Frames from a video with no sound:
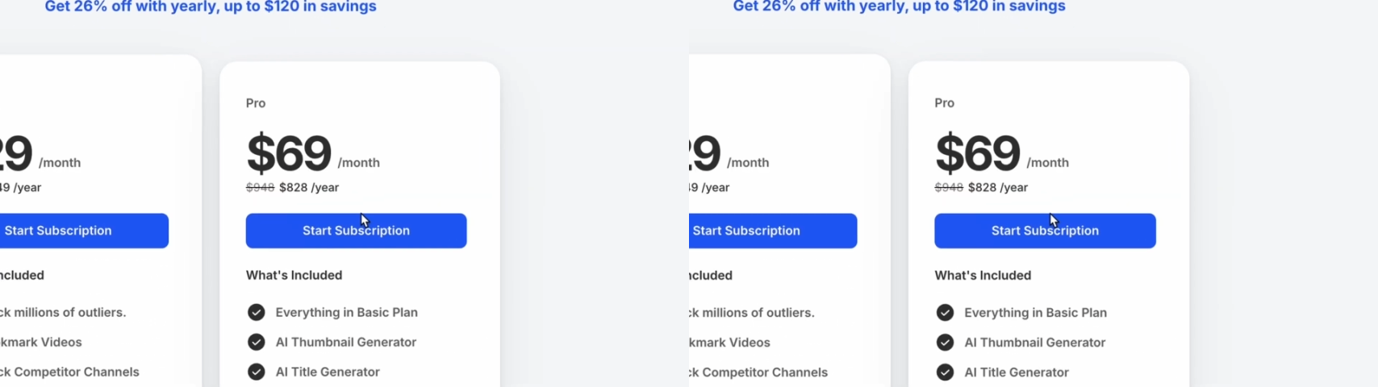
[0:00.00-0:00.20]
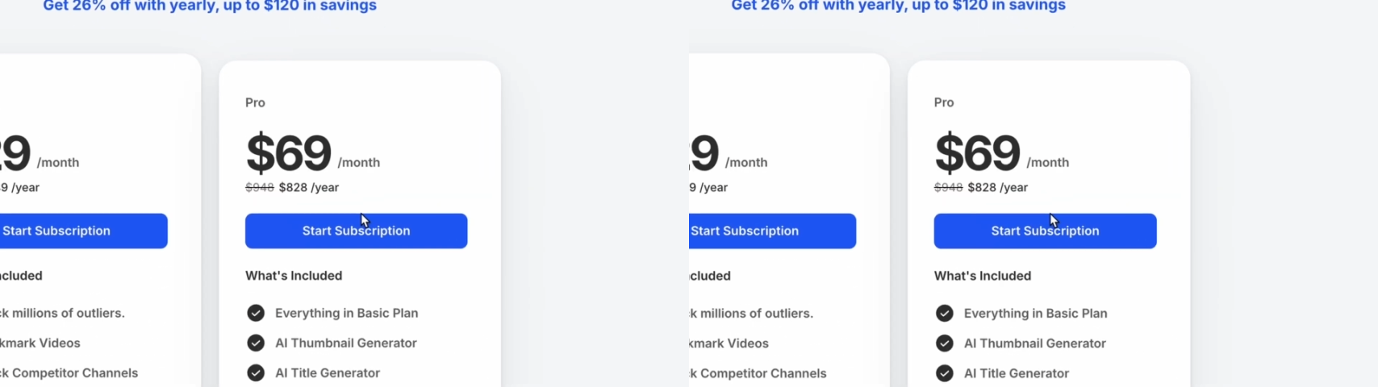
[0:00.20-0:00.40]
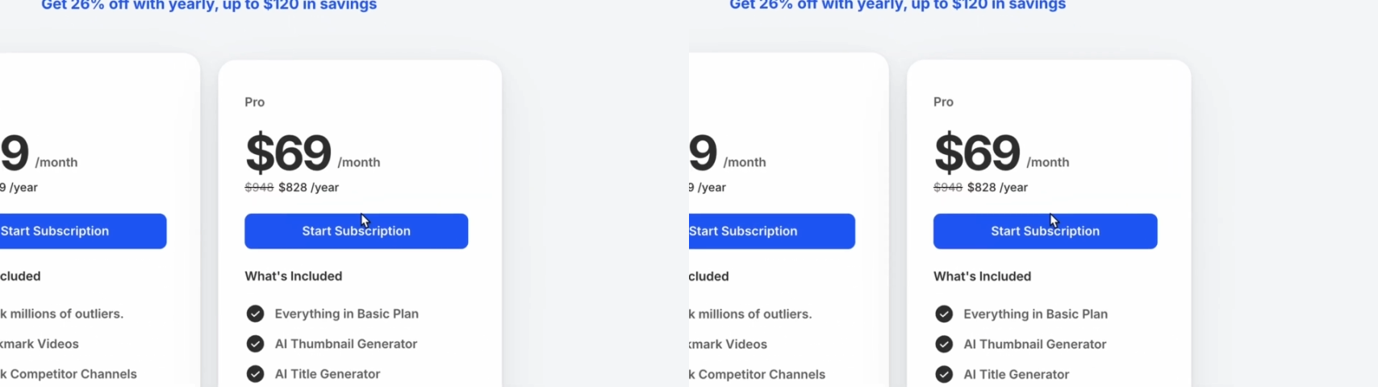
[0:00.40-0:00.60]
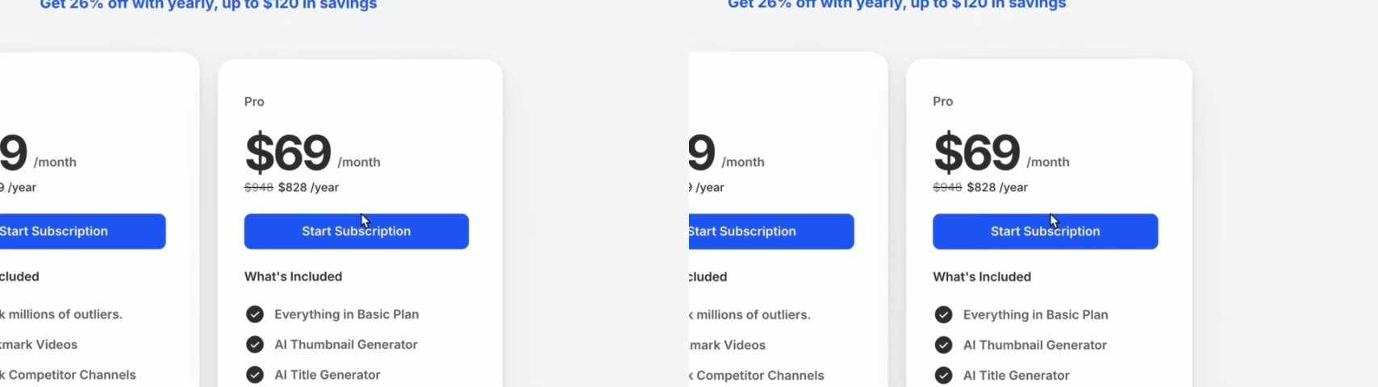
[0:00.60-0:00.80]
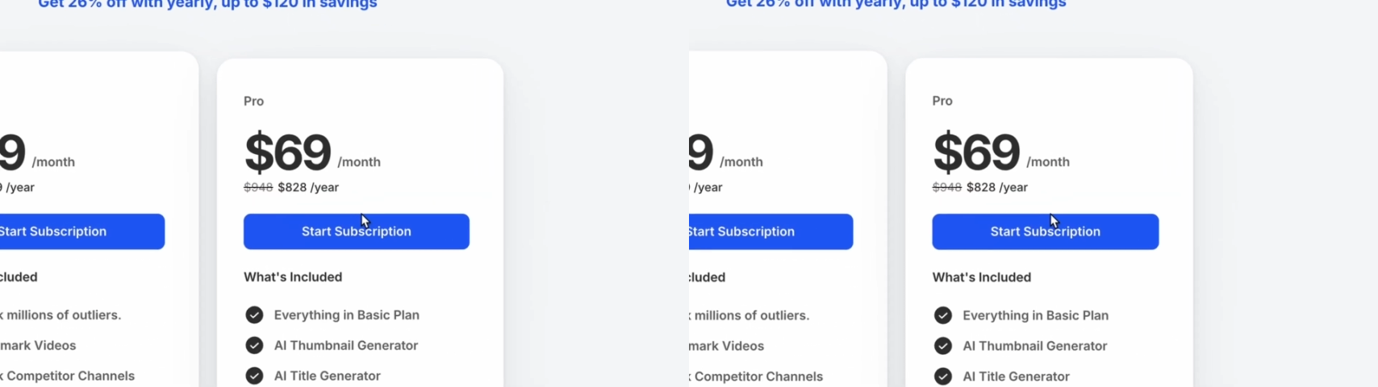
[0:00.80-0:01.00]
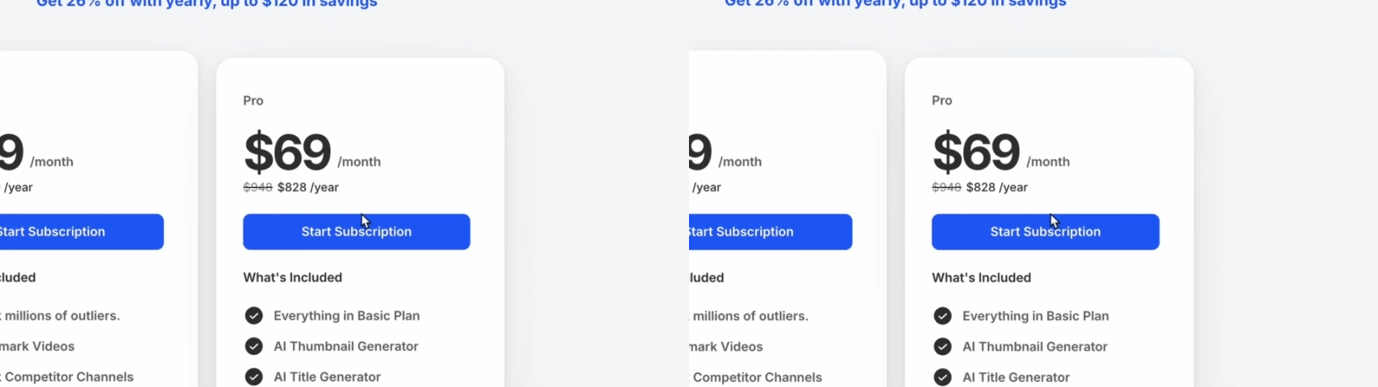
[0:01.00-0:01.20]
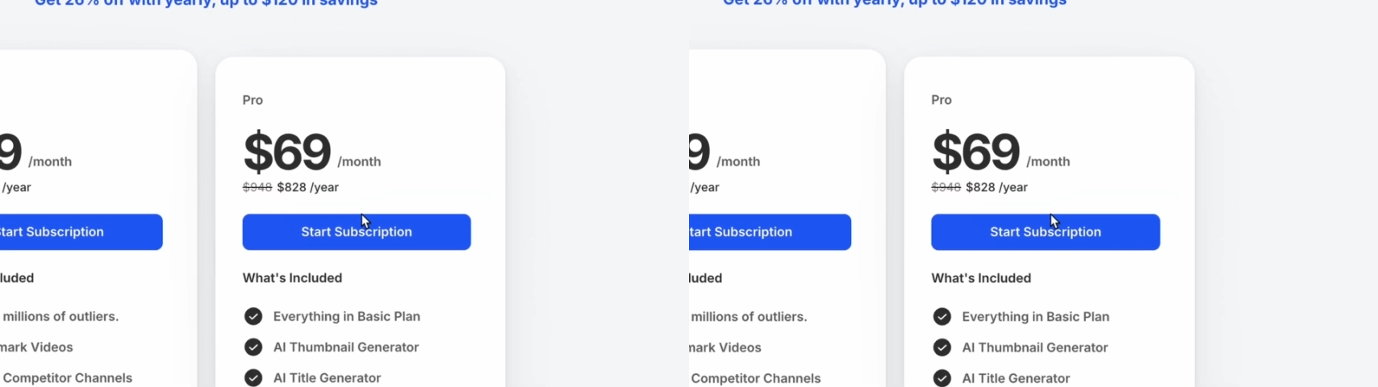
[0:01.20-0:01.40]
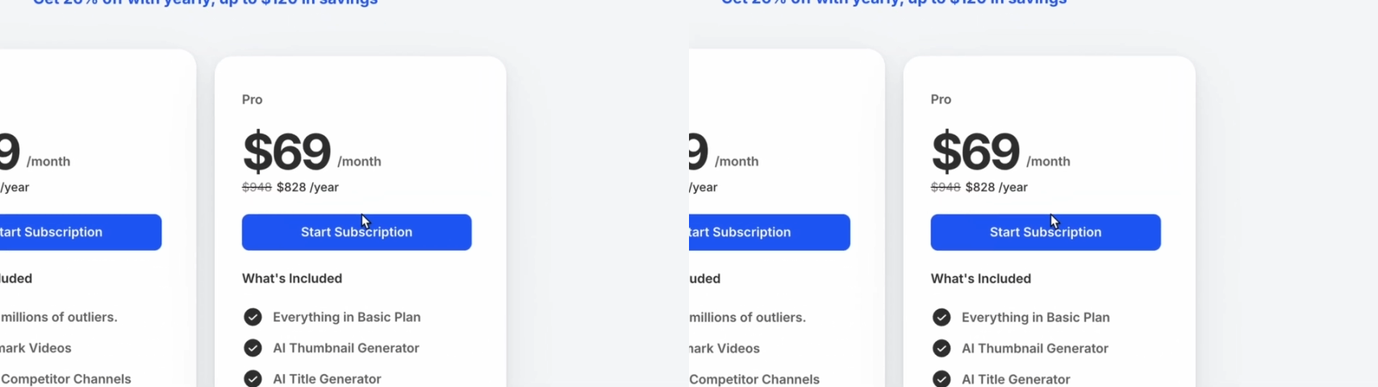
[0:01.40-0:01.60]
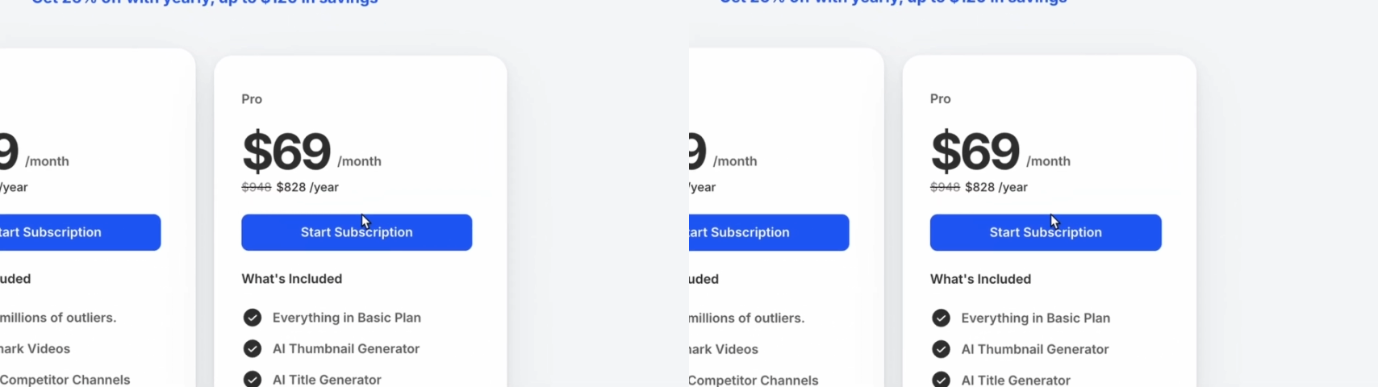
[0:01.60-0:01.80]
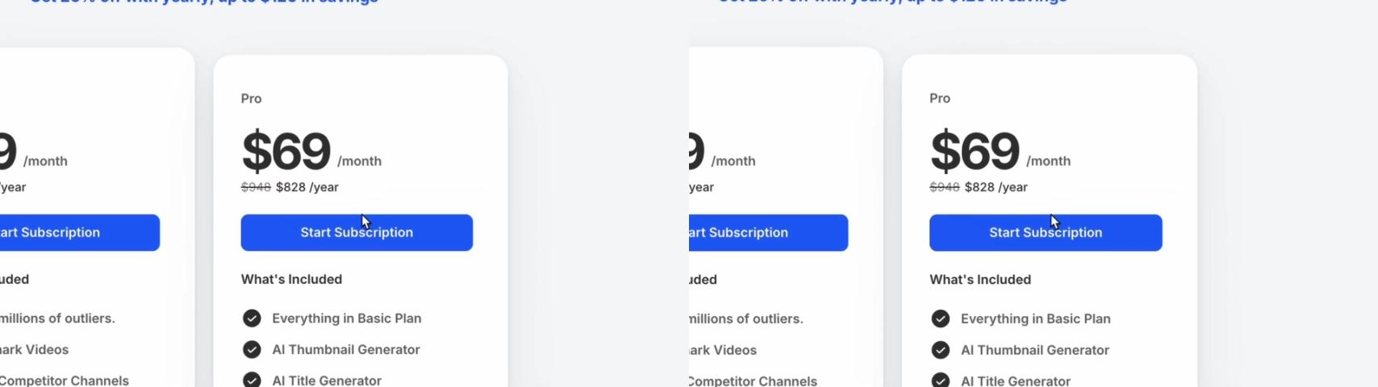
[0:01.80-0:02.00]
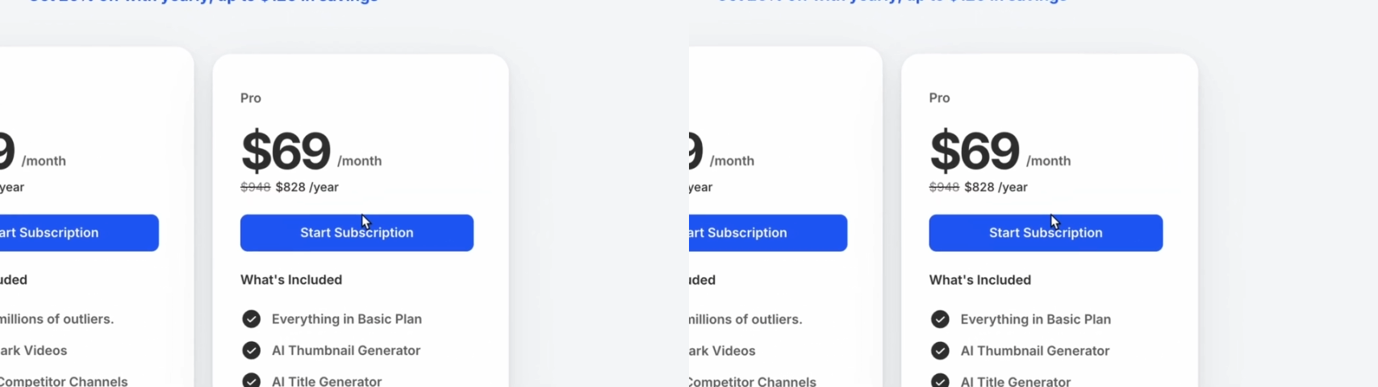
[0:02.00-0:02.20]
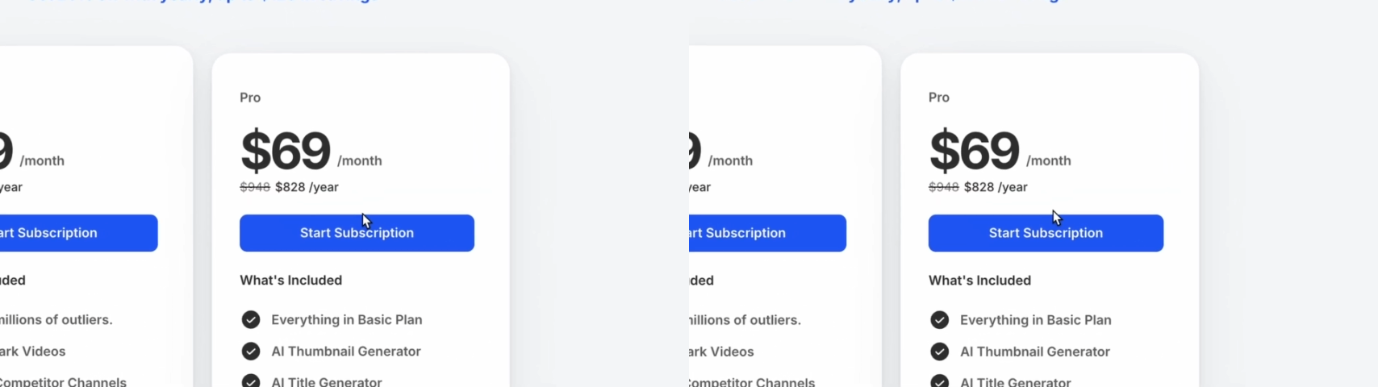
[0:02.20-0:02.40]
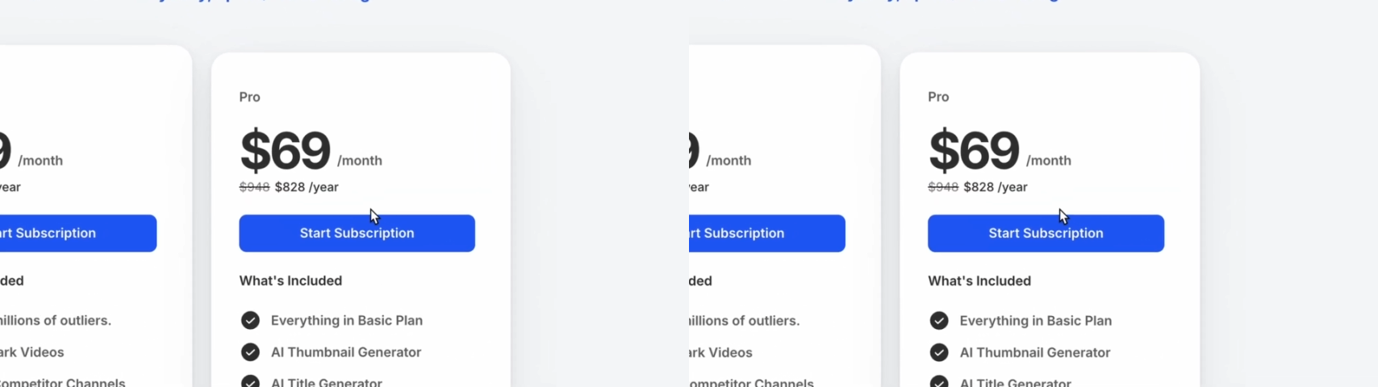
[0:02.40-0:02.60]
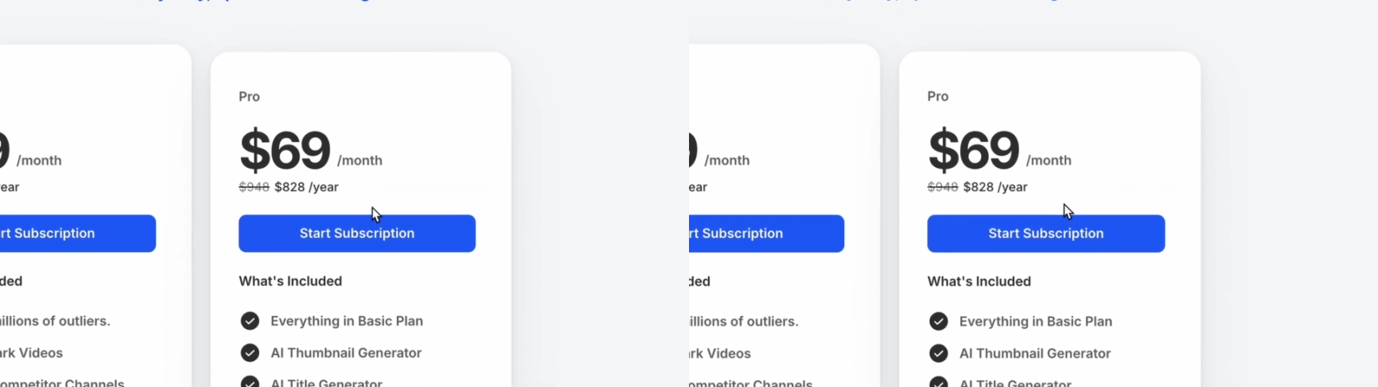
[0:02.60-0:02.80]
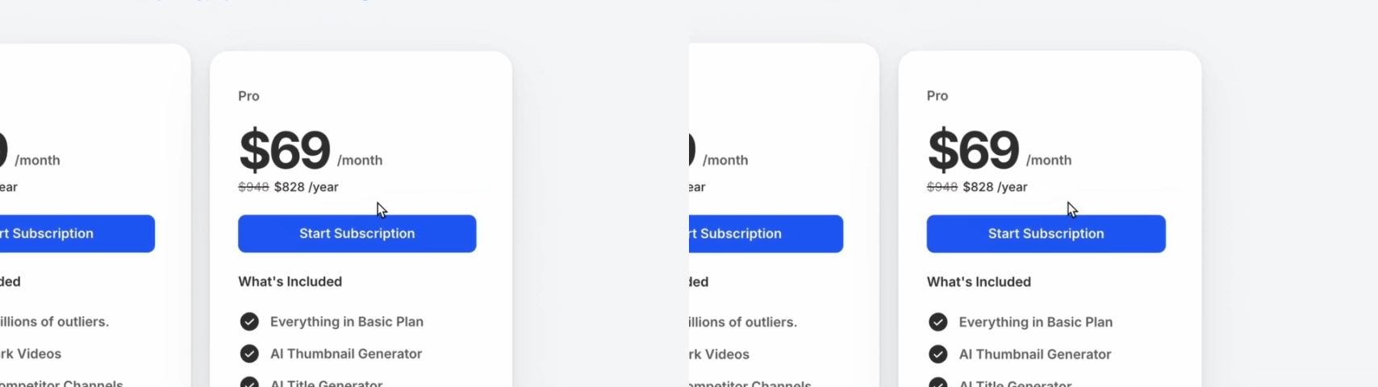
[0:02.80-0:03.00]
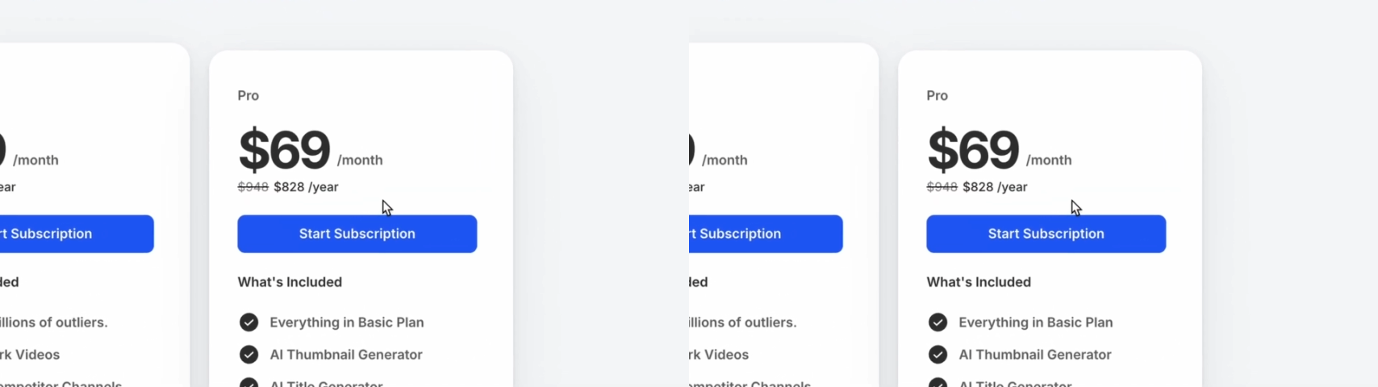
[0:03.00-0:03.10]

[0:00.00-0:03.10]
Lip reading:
(no speaker visible)